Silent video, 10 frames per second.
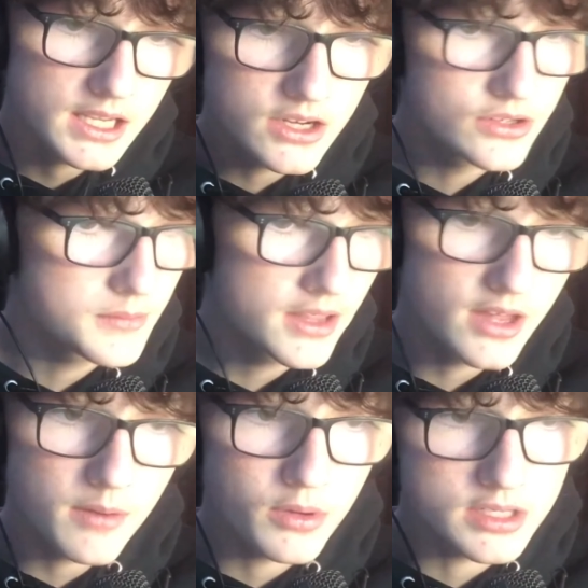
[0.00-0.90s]
Here's my
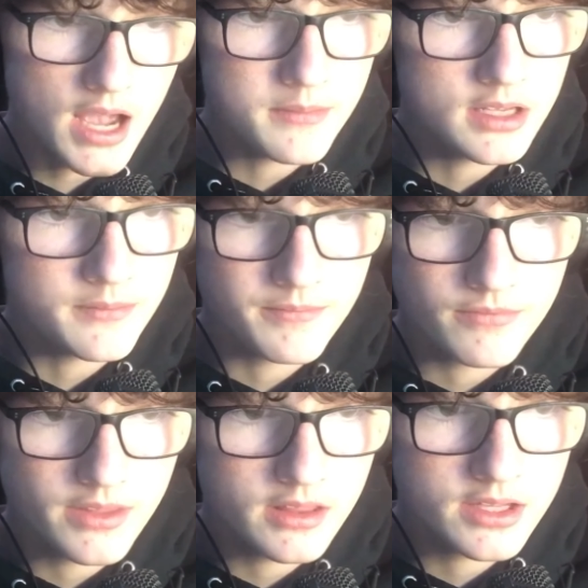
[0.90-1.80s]
thought process. I mean,
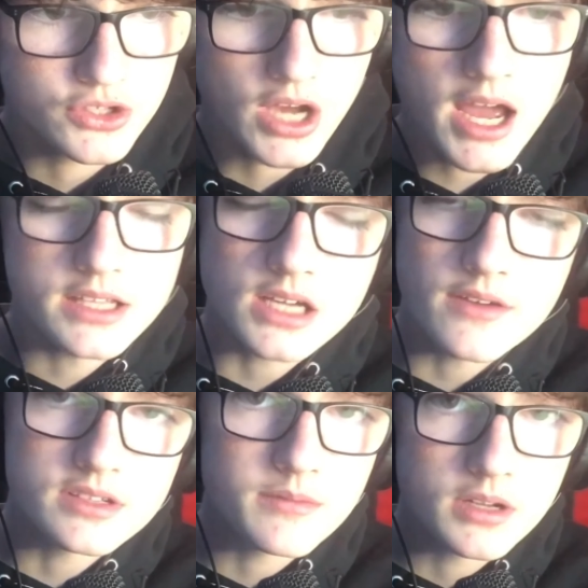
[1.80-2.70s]
the Giants
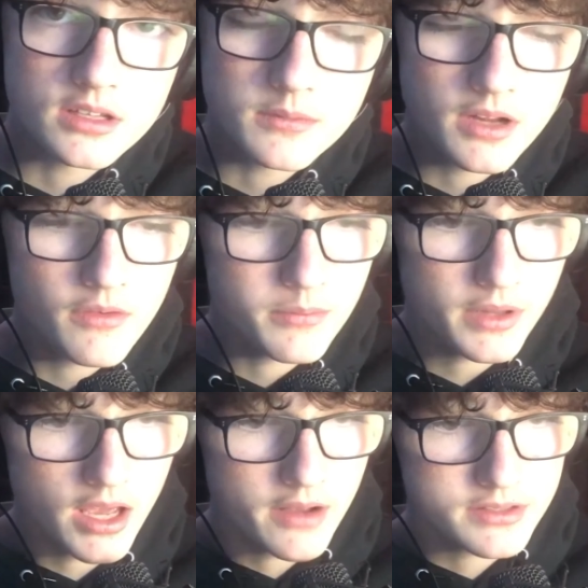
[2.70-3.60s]
obviously have been eliminated from
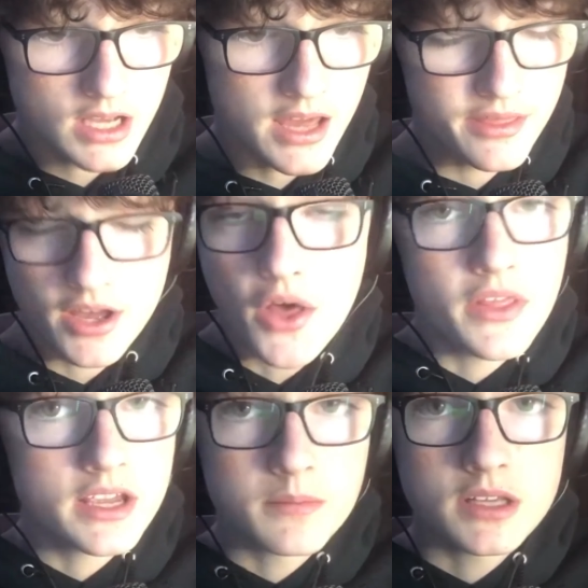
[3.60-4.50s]
playoffs. I
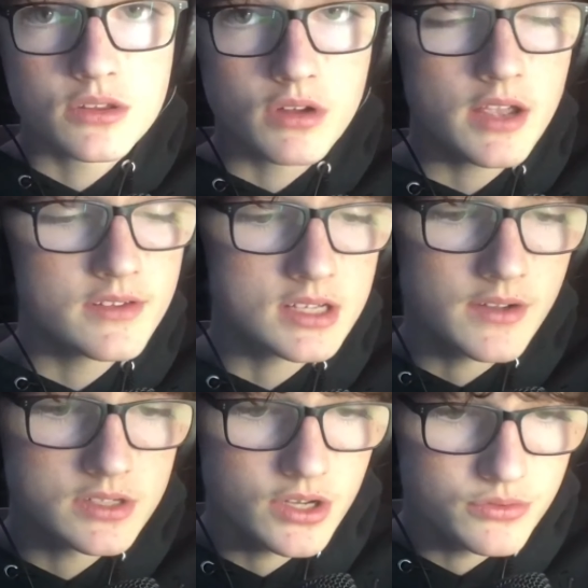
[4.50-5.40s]
thought they could beat the Ravens.
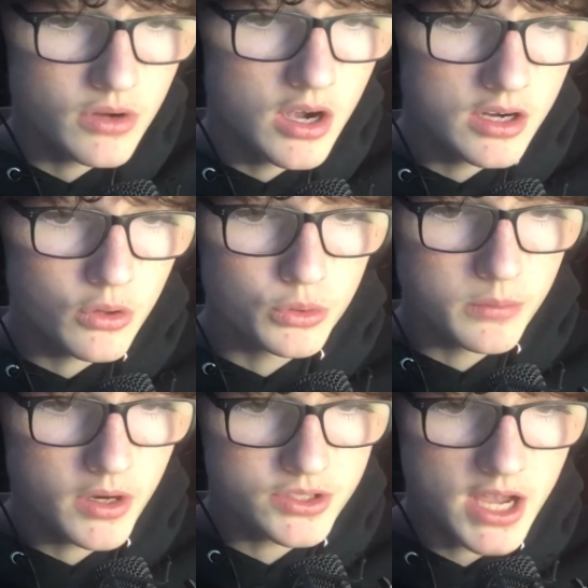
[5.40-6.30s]
Obviously, I was wrong.
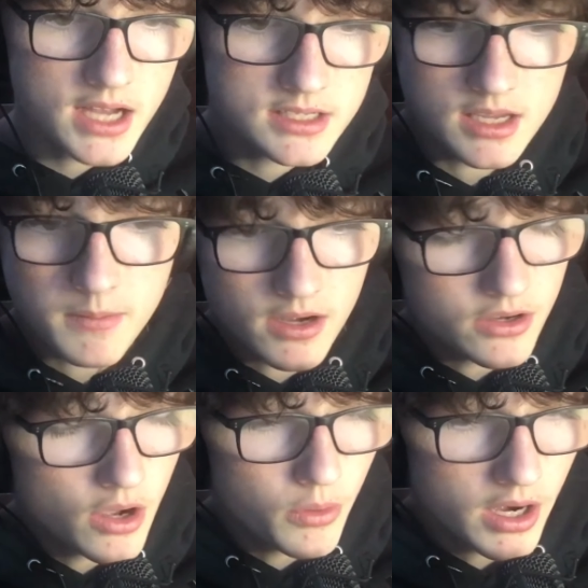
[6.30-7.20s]
Old Lamar Jackson came
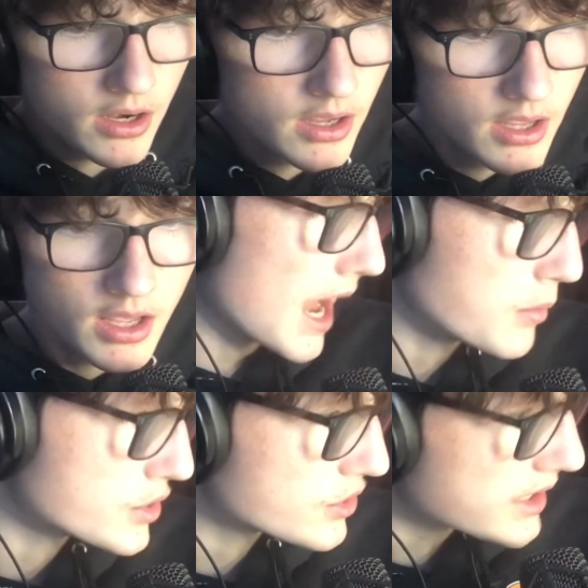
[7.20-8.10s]
out of nowhere. The
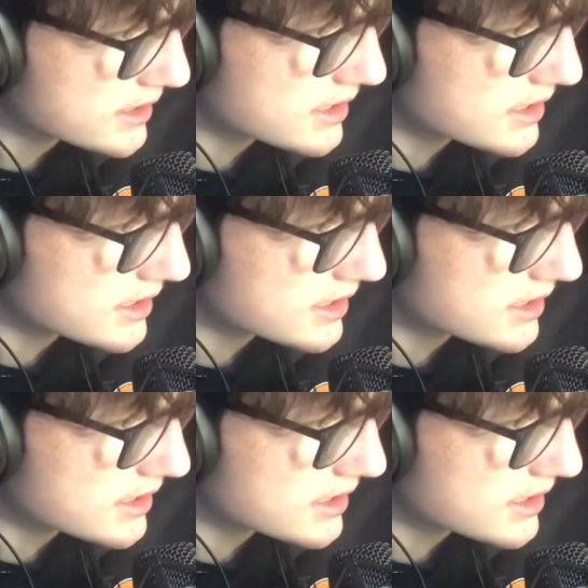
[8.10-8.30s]
Cowboys are